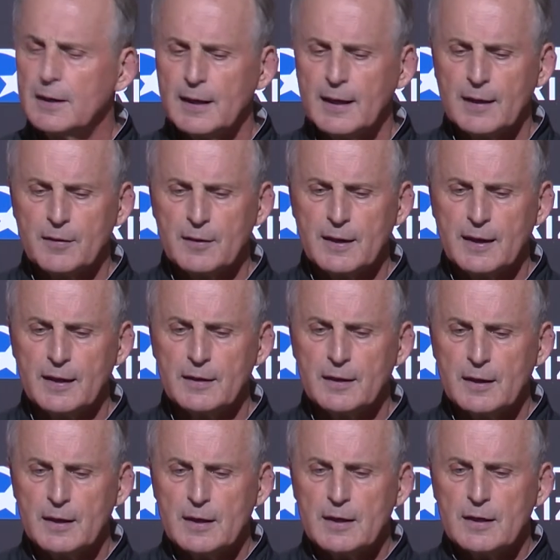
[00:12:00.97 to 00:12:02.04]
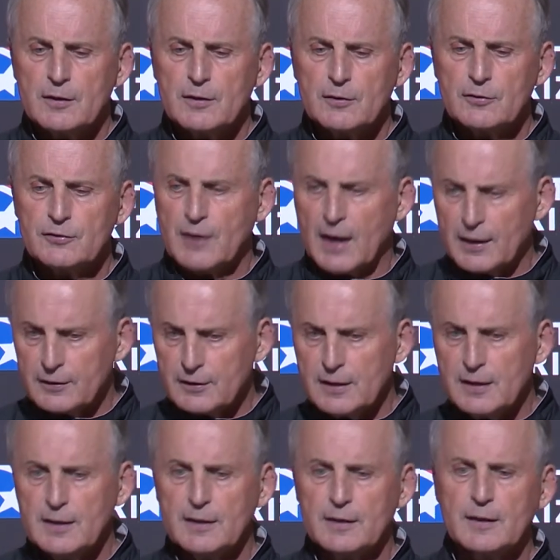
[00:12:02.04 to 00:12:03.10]
And then
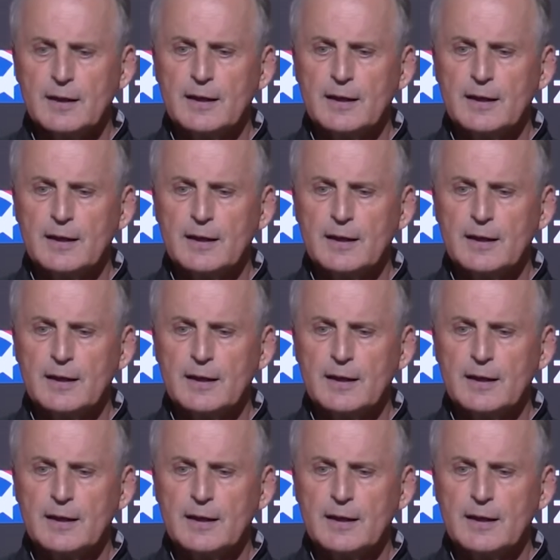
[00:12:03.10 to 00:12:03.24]
Santi and,